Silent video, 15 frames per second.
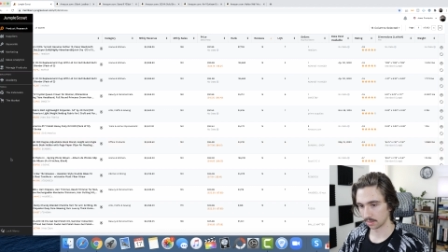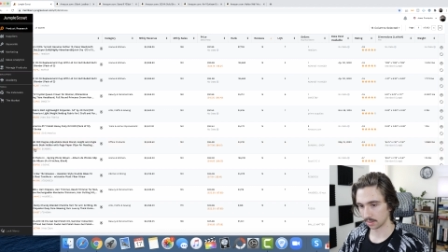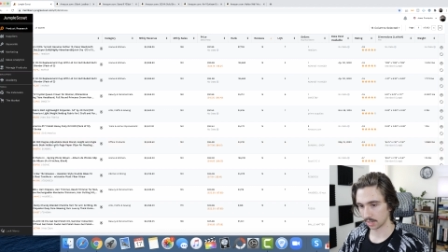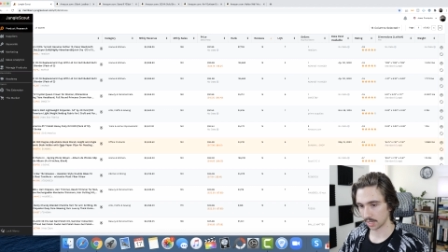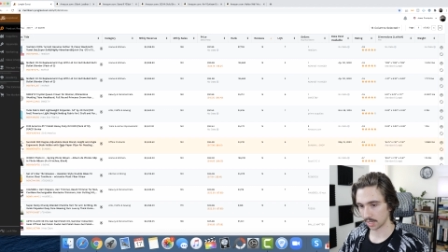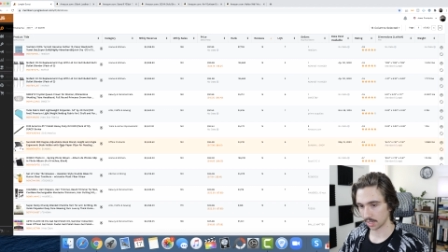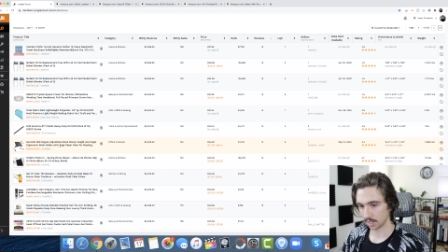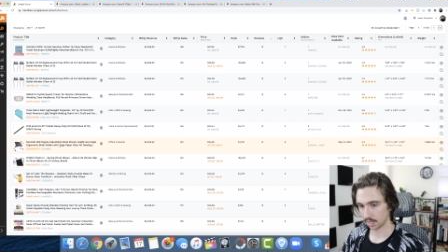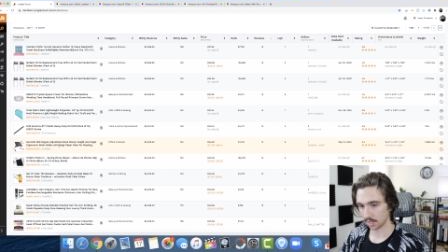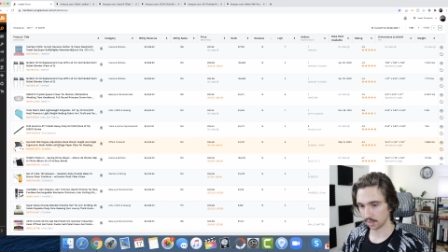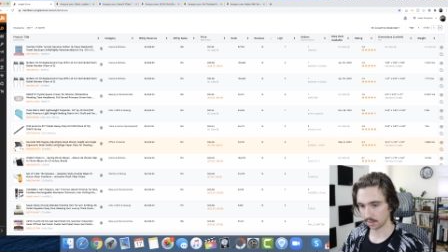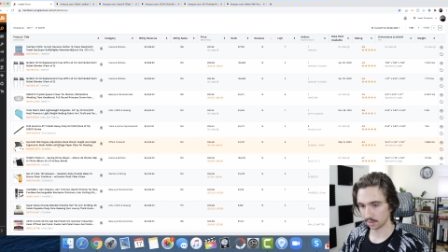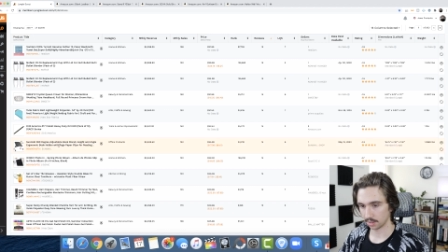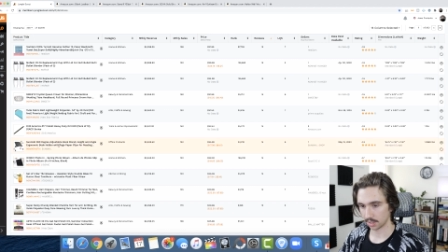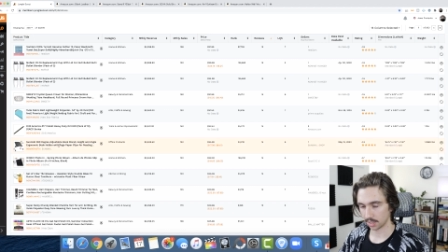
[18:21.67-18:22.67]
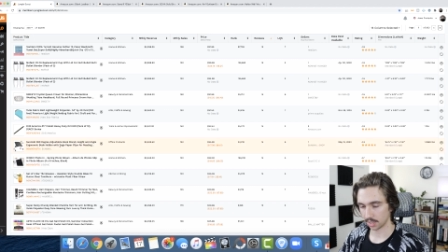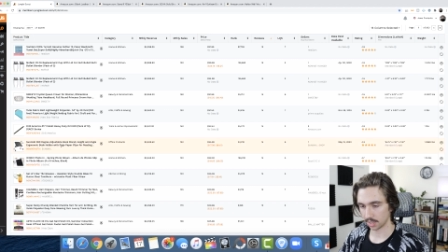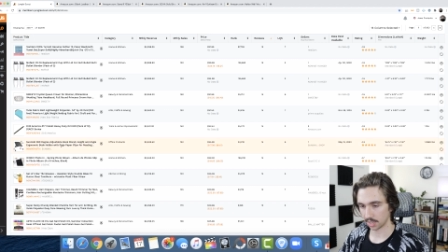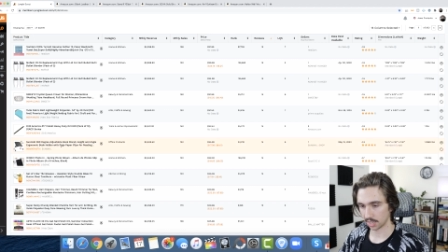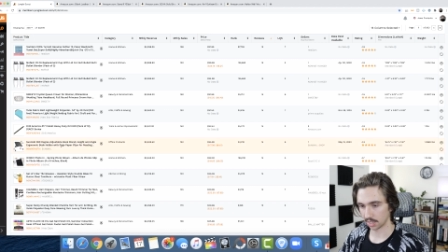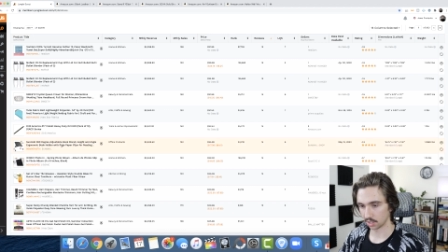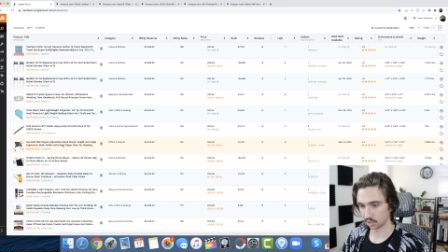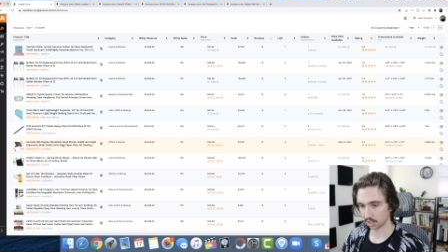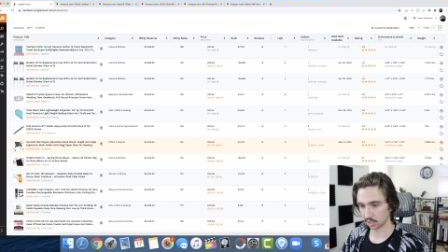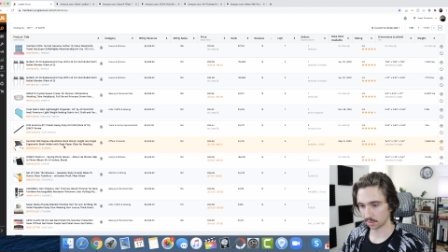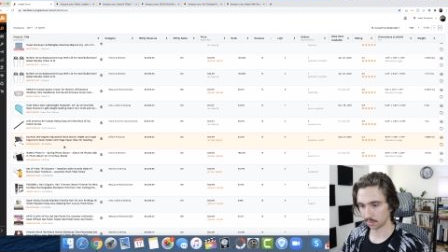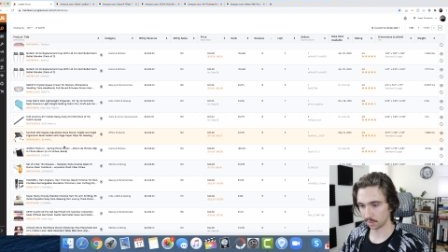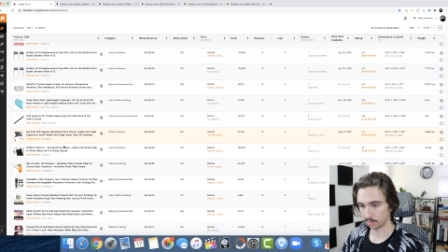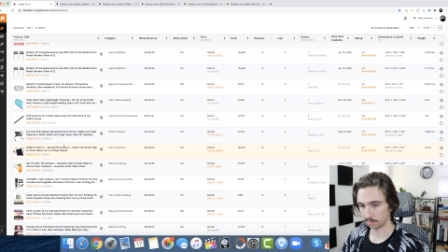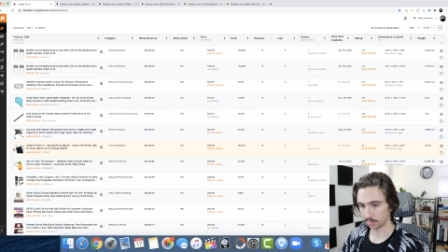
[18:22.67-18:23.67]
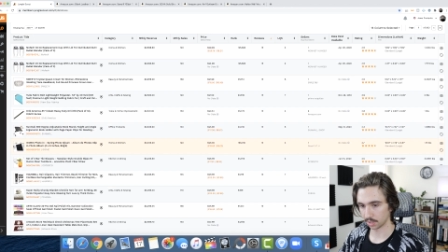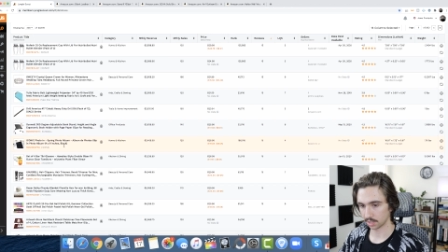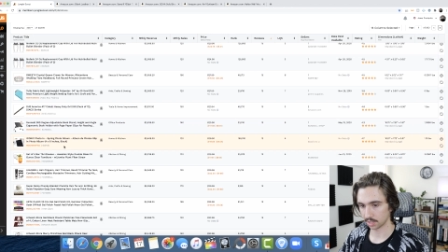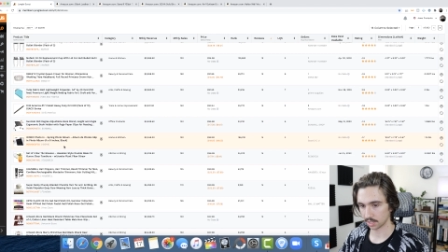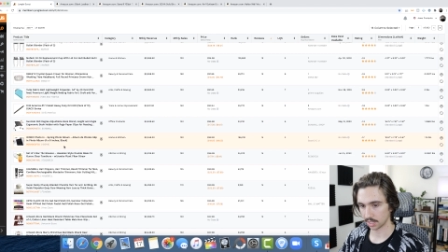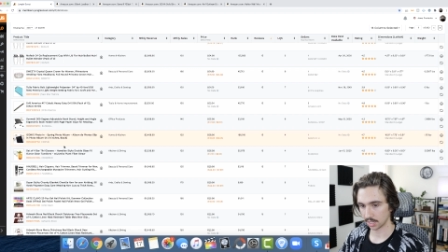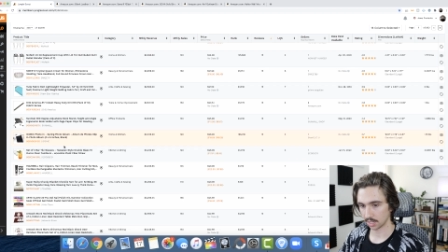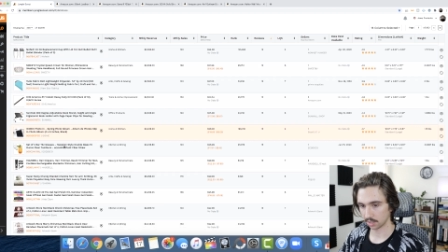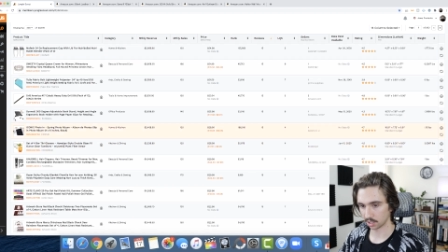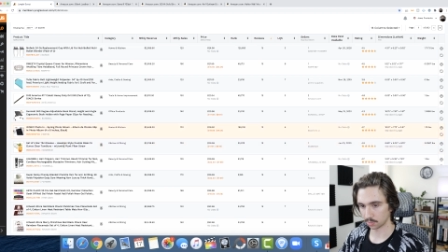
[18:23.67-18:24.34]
Okay, a adjustable book stand.